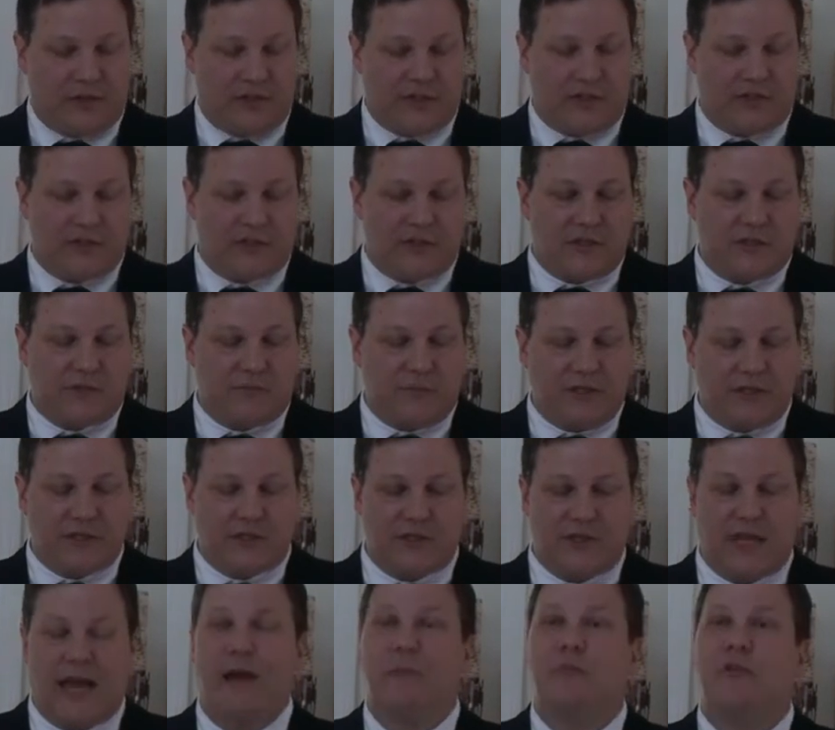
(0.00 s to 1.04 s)
Jesus has been
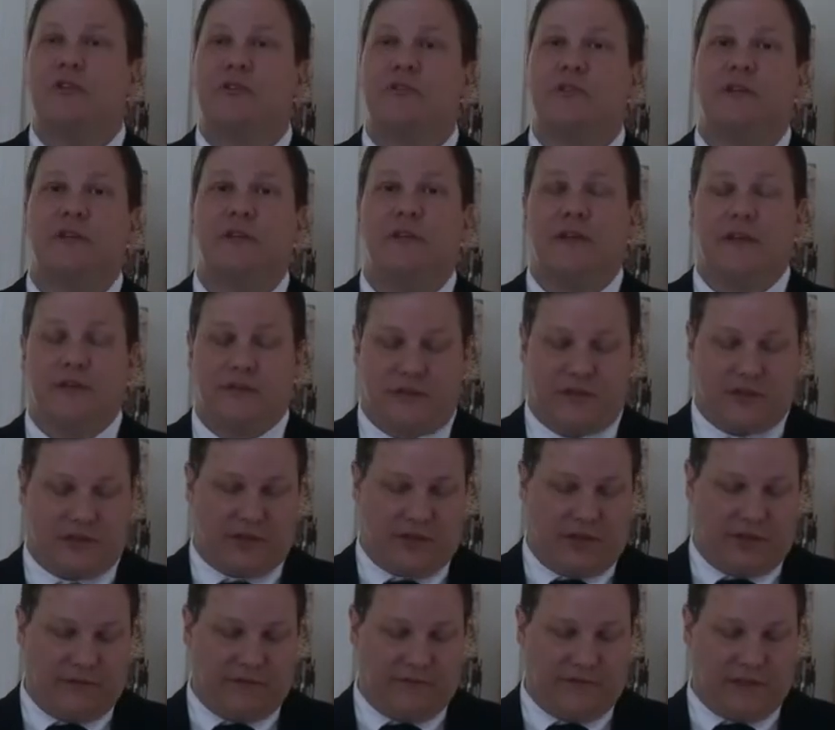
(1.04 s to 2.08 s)
established as the
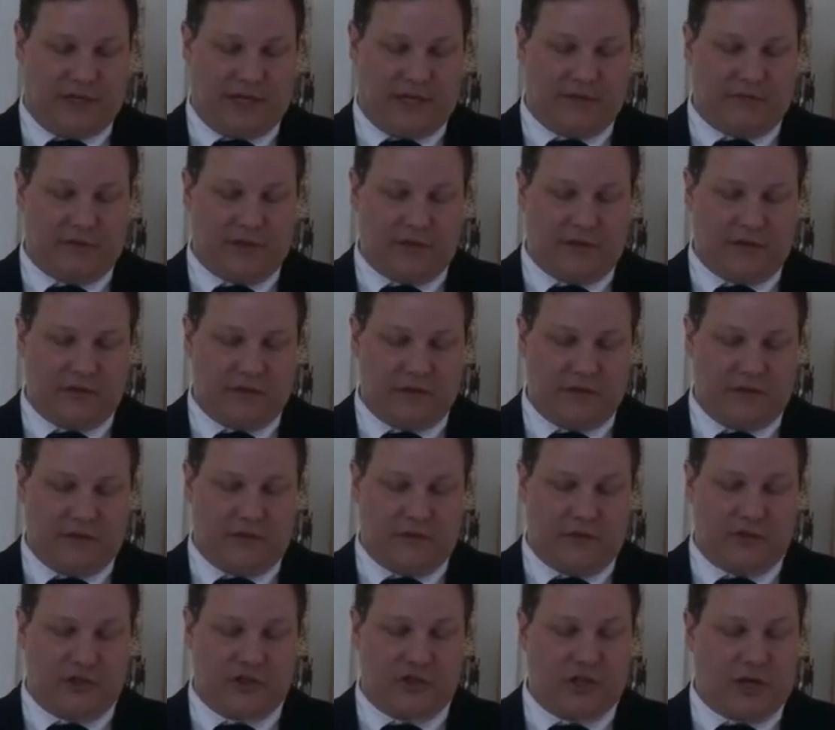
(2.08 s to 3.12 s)
son of David,
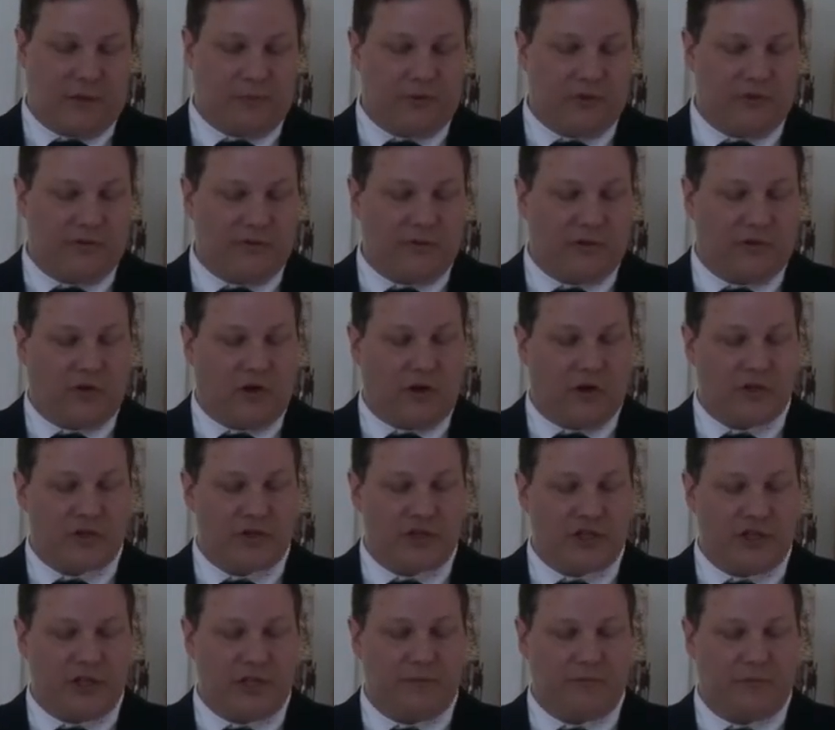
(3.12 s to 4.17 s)
the shepherd of the
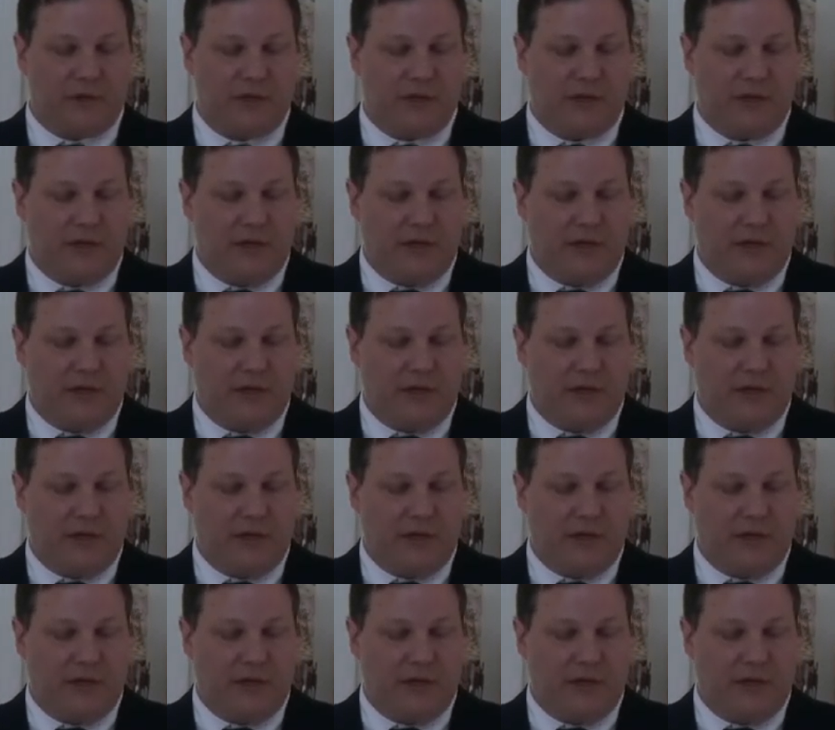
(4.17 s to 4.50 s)
lost sheep,